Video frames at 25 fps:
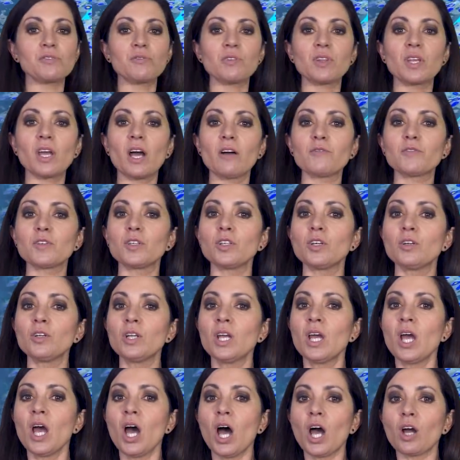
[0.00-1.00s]
through the afternoon
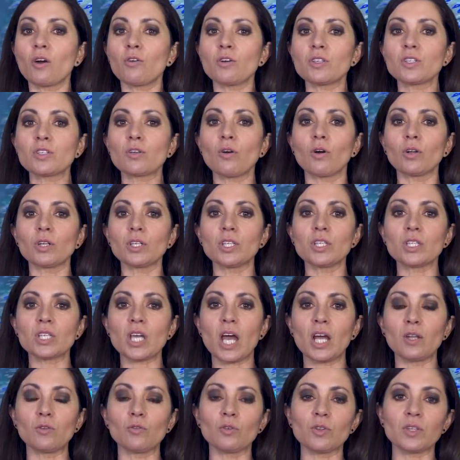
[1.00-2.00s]
across Scotland
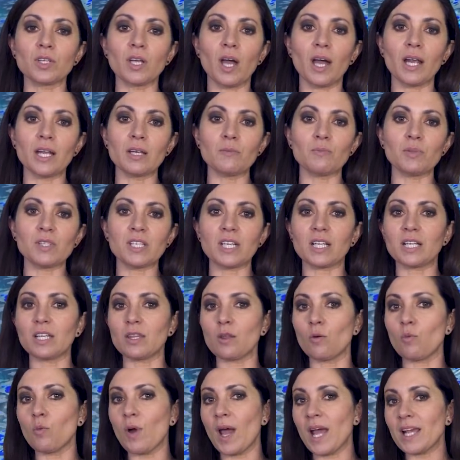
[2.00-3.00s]
and Northern Ireland, particularly
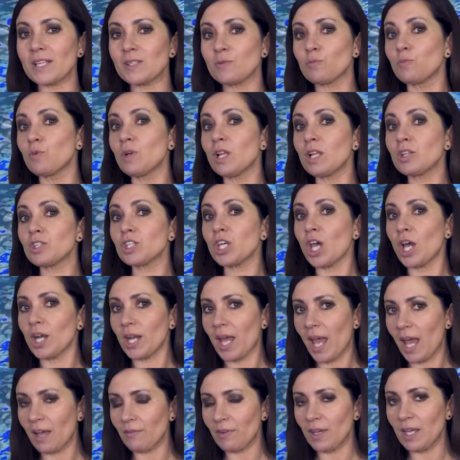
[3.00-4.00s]
the west, will turn
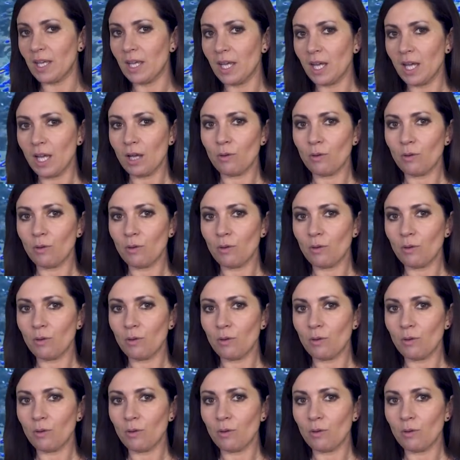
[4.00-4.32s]
heavy